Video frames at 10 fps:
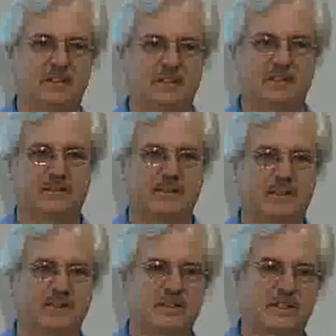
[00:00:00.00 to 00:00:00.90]

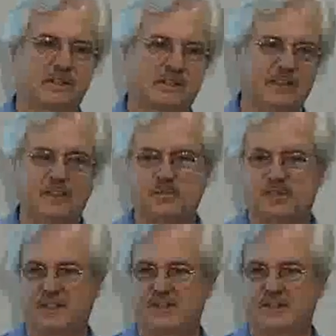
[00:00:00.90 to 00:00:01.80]
You're not going to end up
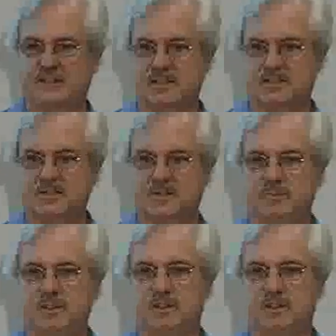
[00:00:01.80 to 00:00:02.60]
with anything in the long term.